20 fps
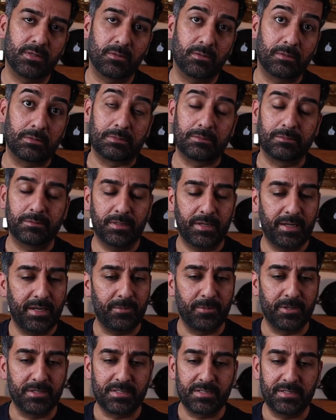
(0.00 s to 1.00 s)
So,
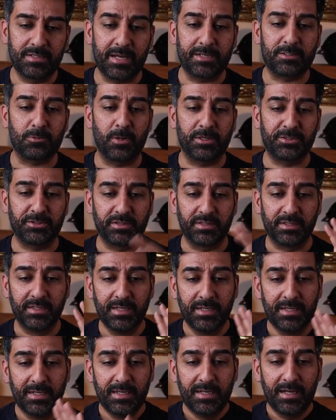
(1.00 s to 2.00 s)
anyways, next question.
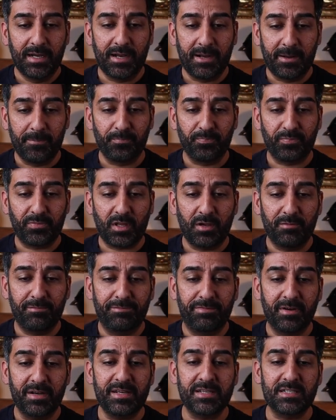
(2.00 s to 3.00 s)

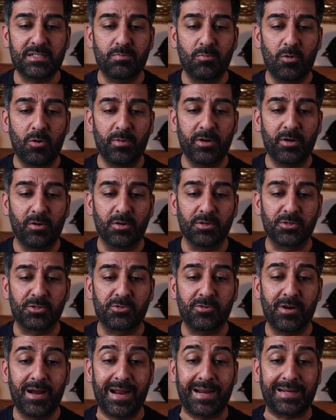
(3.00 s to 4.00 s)
funniest um, moment on
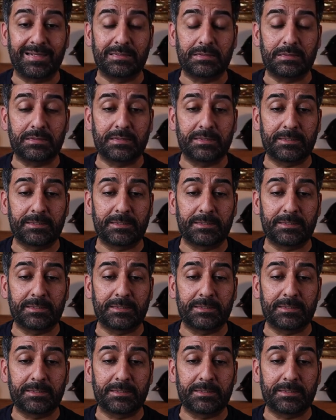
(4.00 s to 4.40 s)
track.